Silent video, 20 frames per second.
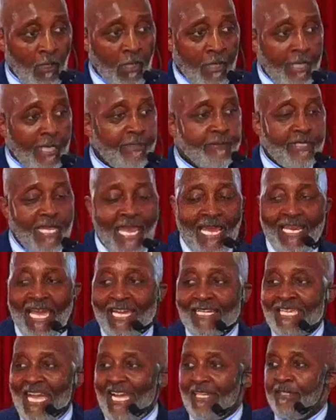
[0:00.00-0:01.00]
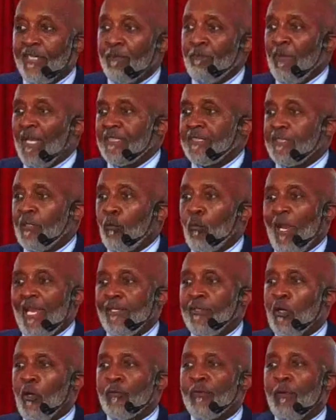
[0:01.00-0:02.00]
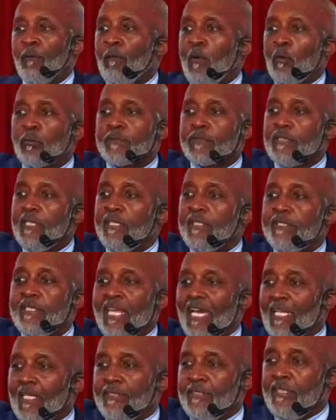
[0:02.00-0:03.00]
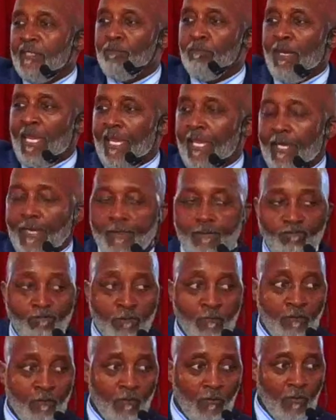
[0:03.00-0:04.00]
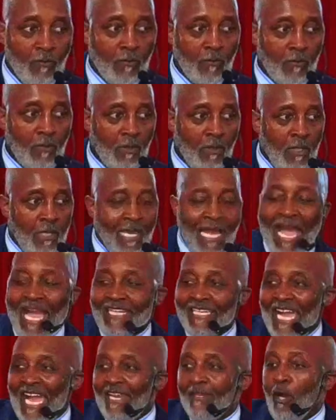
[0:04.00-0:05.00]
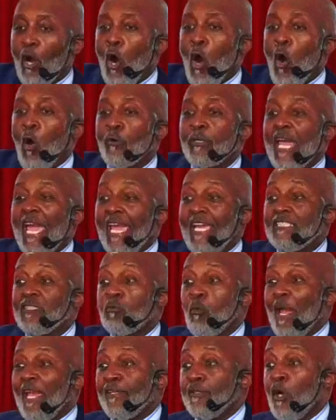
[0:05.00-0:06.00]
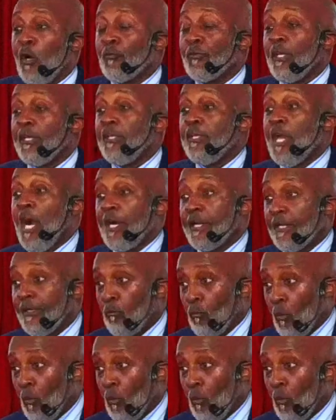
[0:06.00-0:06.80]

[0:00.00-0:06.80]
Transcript: He said, I got dementia waiting on the most intelligent man. I got old age waiting on the younger